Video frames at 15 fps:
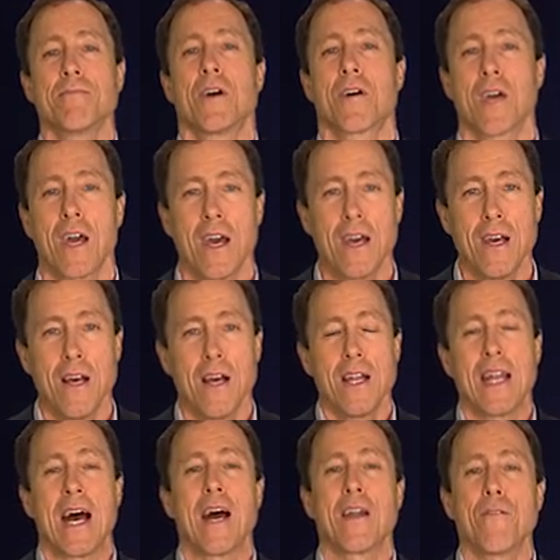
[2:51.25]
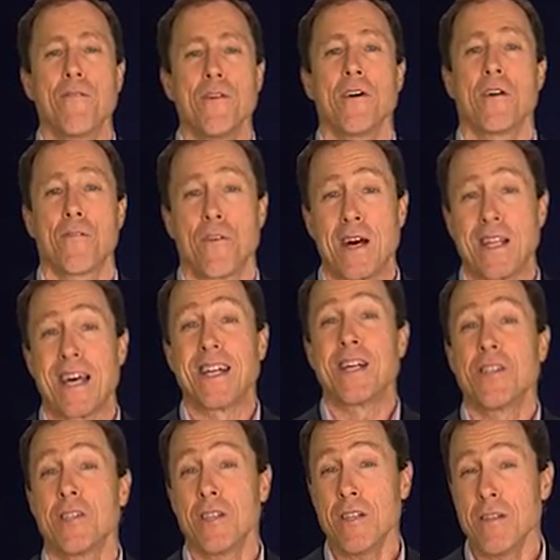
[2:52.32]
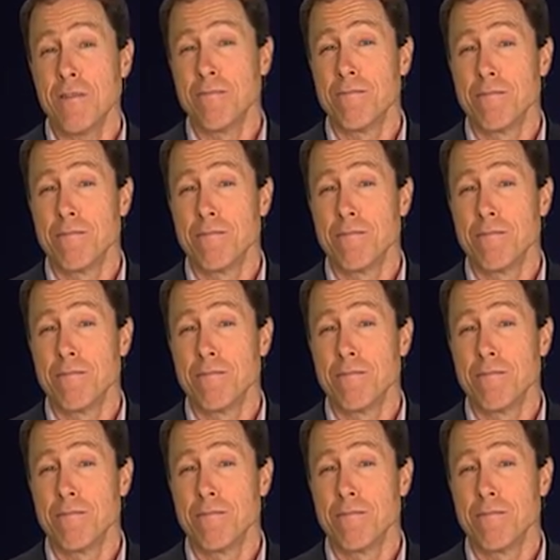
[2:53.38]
Okay. Now, how do you feel? You find that easy?